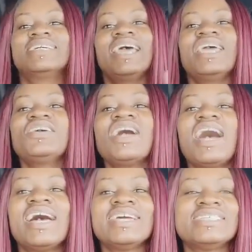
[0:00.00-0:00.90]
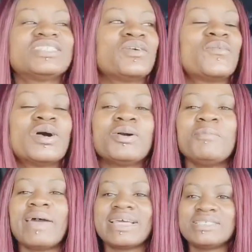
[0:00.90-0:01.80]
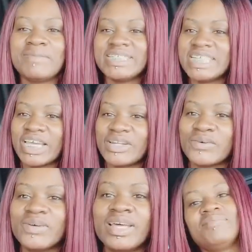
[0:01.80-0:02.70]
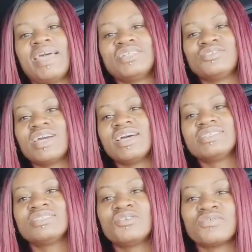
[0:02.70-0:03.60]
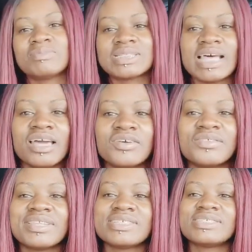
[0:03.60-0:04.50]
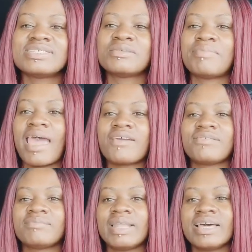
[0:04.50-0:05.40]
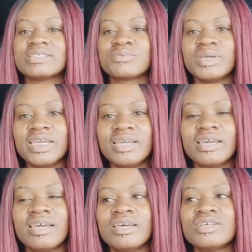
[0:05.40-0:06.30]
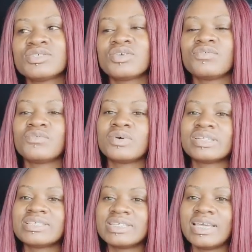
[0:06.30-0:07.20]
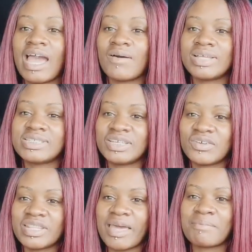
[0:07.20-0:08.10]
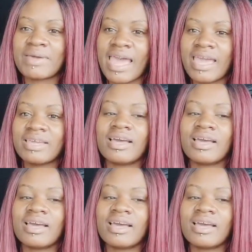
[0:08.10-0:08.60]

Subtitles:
Hey guys, welcome back to my channel. As you guys know from the title, this is the back from last week. So if you want to see how I did on that back,